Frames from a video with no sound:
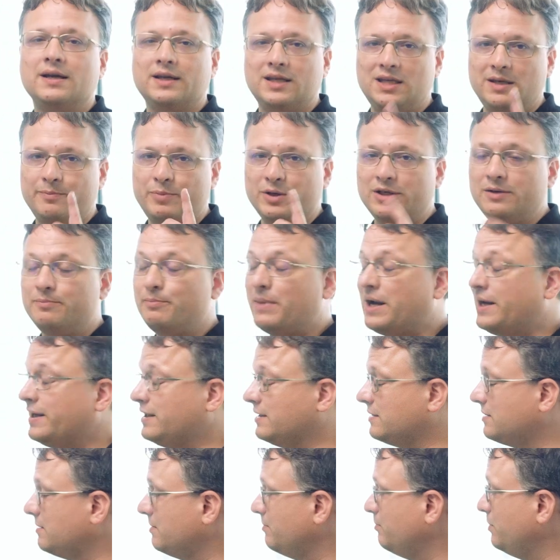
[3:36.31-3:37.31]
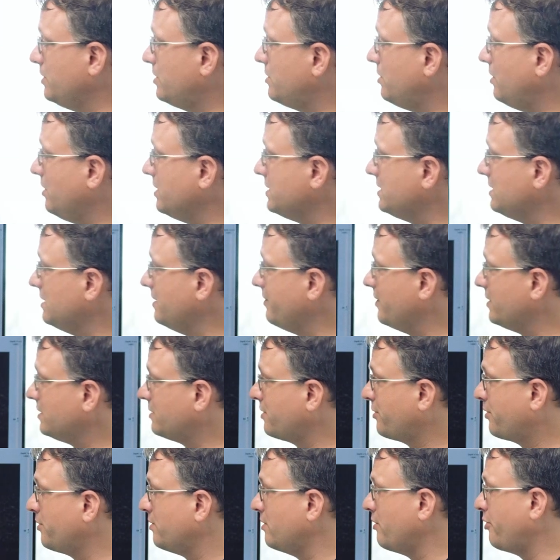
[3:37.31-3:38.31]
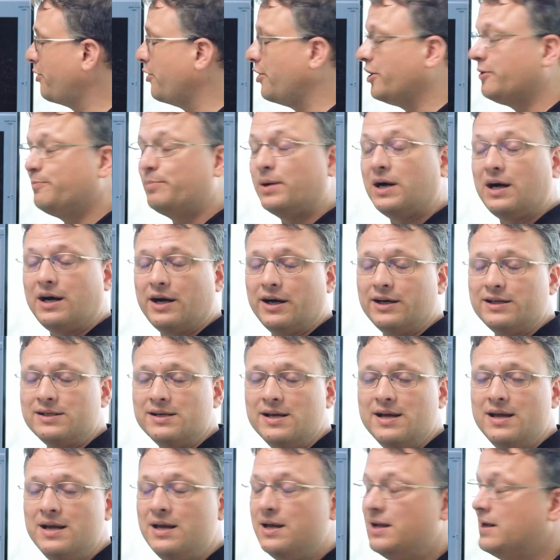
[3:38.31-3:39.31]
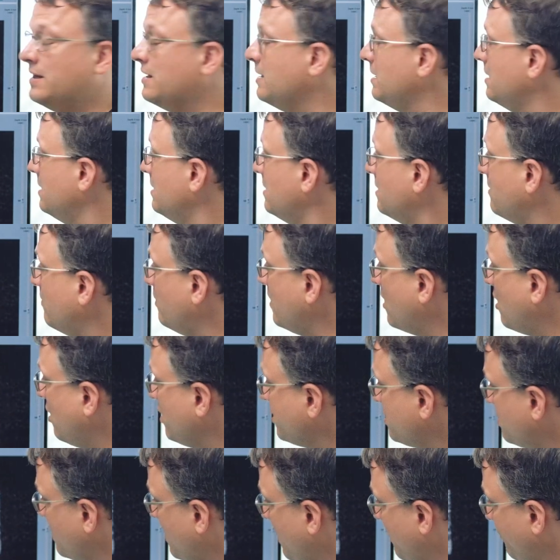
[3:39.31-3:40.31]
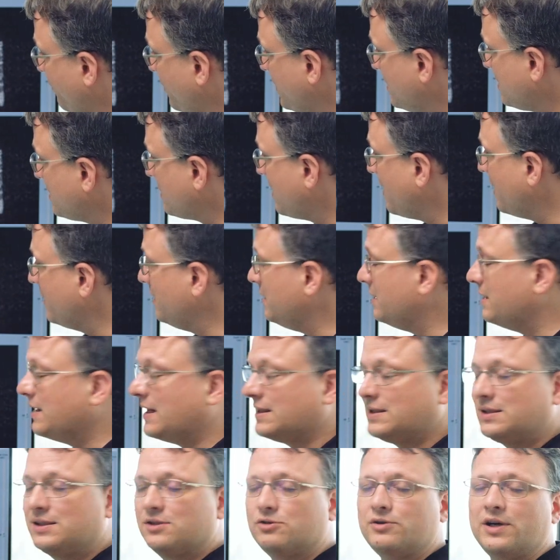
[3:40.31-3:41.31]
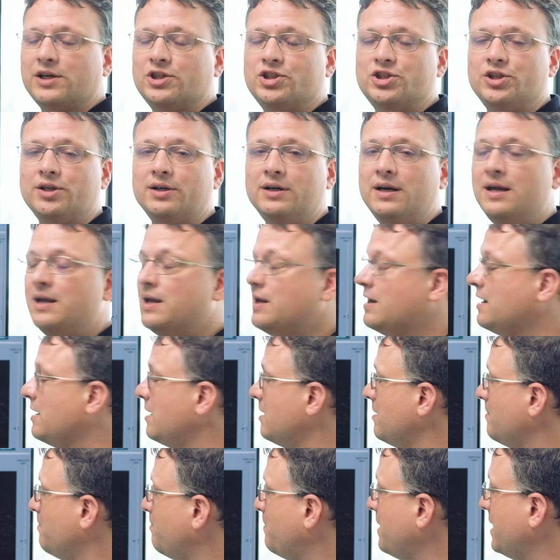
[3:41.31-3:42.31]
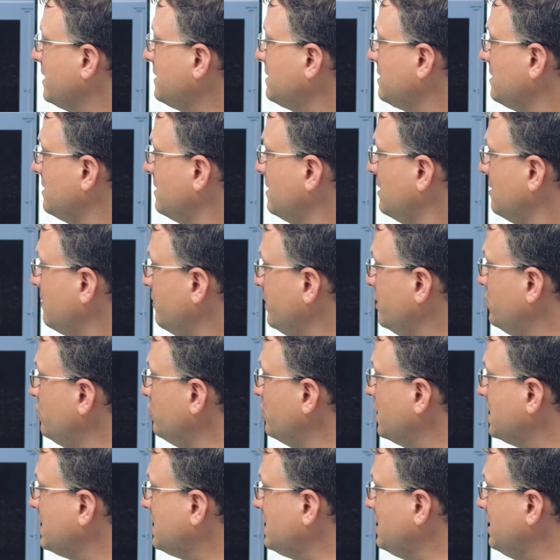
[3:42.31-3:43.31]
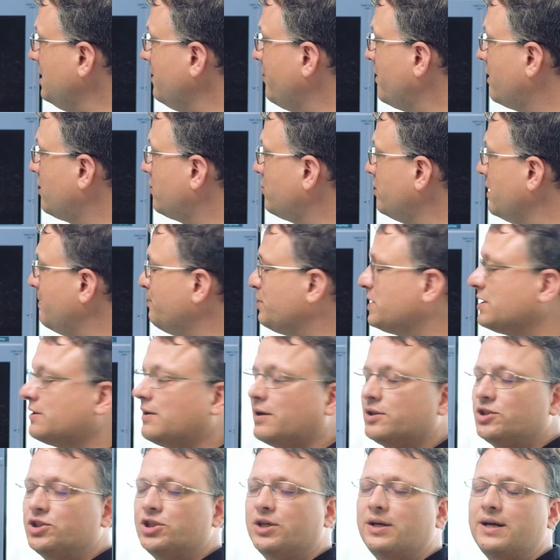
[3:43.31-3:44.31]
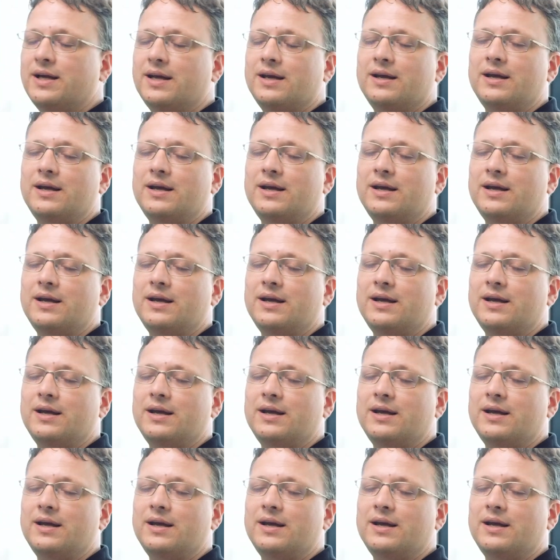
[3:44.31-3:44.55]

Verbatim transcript: Keep it in mind, because in the third part, we also have this tiny nut structure, but we do not see the crib structure